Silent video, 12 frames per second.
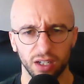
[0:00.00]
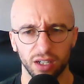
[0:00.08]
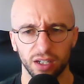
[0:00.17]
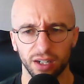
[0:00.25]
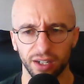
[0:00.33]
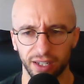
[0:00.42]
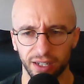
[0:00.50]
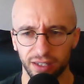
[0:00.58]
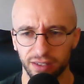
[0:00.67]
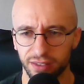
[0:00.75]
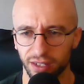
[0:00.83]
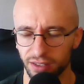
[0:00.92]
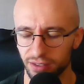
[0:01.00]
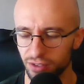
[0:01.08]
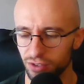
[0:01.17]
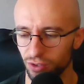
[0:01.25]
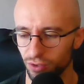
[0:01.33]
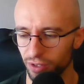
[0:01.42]
clear telling the
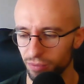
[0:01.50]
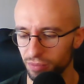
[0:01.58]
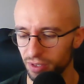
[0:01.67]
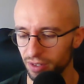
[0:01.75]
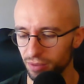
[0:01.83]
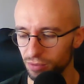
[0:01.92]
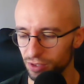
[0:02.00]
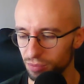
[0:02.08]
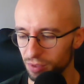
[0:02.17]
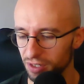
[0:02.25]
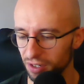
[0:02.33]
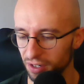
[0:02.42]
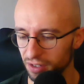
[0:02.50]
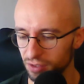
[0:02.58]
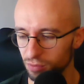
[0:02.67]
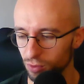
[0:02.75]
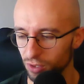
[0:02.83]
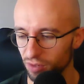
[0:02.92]
story. I'm bit. I'm just a bit tired
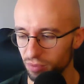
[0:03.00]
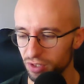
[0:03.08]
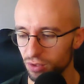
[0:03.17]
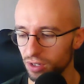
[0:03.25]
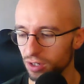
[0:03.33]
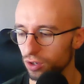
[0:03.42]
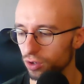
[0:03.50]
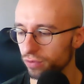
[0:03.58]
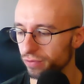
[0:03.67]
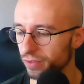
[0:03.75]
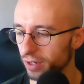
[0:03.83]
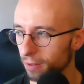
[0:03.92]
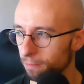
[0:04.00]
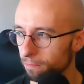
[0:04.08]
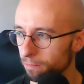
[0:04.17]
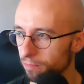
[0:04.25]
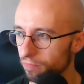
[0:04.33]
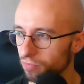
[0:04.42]
this morning. I've been doing a lot of
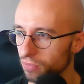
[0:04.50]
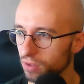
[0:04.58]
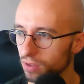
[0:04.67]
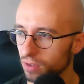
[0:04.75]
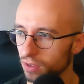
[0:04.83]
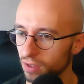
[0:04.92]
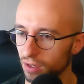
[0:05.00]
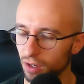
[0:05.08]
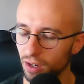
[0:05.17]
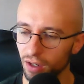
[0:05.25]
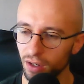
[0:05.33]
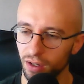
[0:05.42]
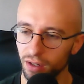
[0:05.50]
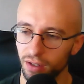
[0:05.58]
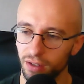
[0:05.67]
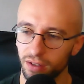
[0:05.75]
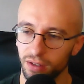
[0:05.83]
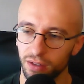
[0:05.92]
um, uh,
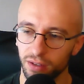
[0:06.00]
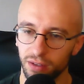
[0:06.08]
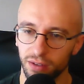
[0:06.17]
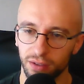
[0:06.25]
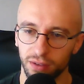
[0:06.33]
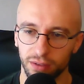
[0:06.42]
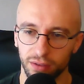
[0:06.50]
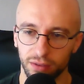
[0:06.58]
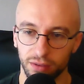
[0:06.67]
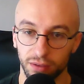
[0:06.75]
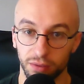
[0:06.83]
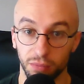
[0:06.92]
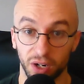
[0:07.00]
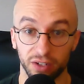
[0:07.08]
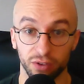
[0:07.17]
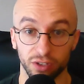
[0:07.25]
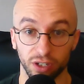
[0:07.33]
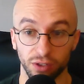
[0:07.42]

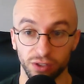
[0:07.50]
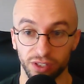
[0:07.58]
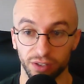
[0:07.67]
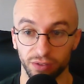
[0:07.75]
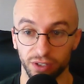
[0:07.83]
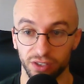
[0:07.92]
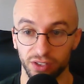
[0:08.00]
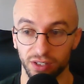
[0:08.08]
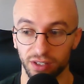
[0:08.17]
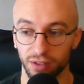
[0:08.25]
microdosing recently.